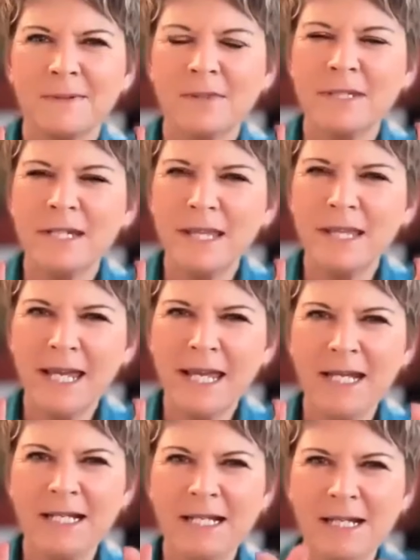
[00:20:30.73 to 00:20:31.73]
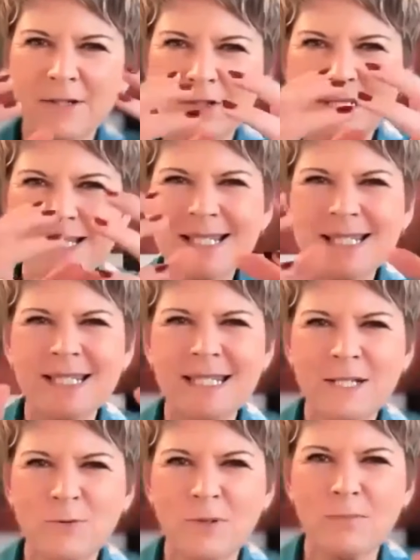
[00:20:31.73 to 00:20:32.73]
on the other hand, I couldn't
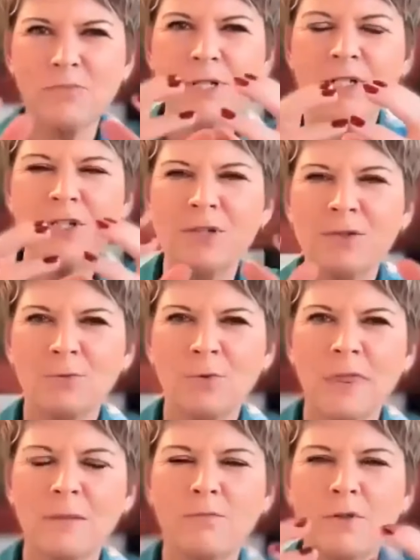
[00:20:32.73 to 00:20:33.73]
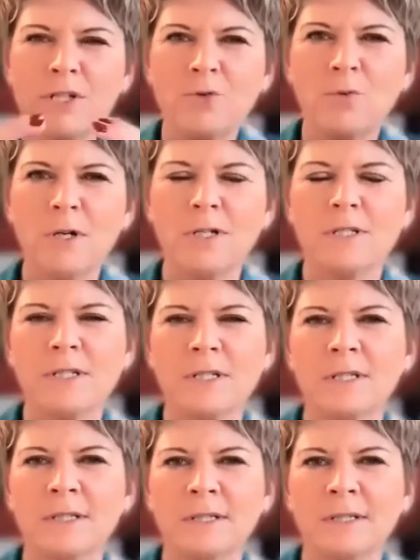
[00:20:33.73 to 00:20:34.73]
see what the bridge was
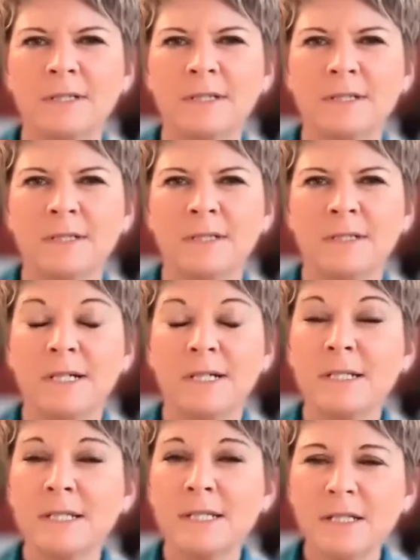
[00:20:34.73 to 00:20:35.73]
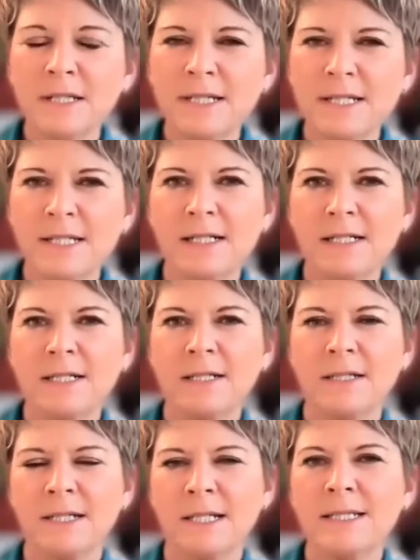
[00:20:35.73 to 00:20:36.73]
until I started
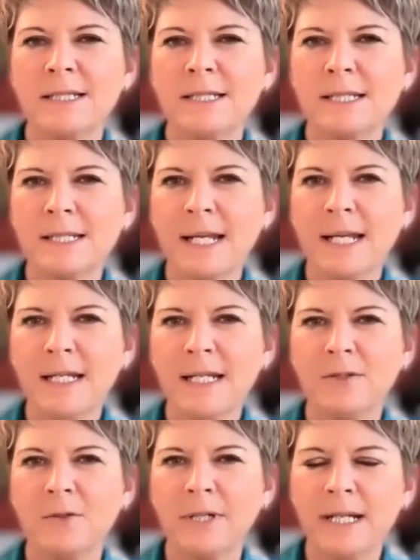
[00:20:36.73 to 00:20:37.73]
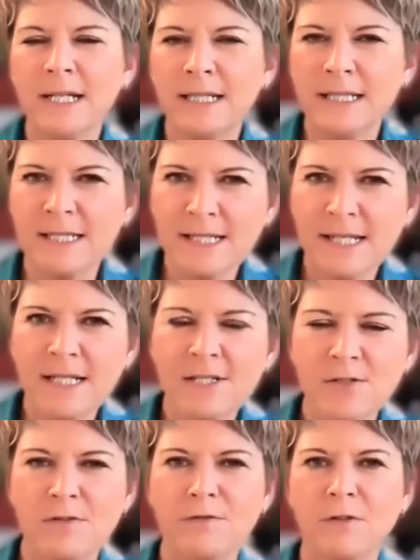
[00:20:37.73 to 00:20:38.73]
understanding or getting a
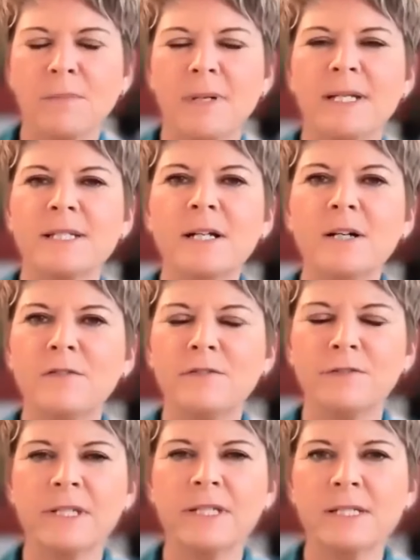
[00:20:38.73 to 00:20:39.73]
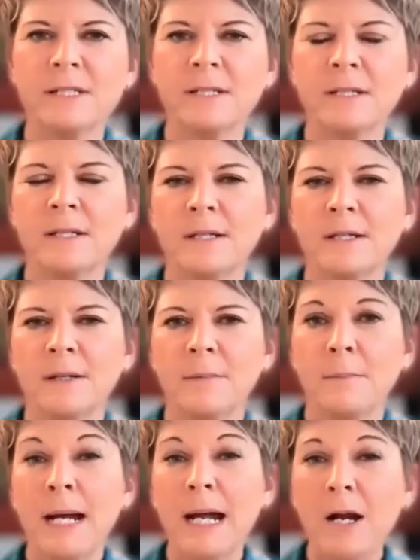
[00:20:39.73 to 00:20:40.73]
sense of for myself this
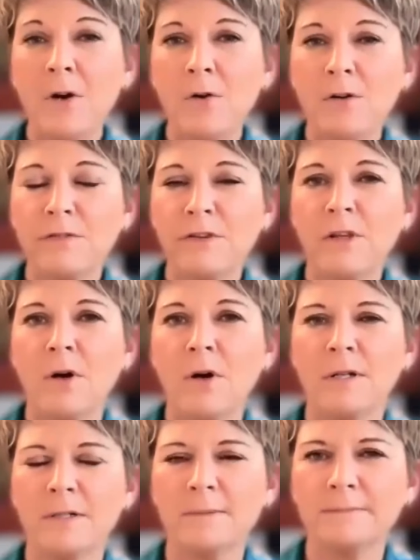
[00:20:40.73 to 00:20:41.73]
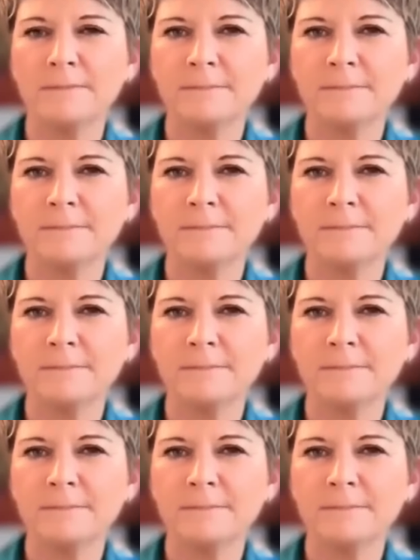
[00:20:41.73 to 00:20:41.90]
power of thought.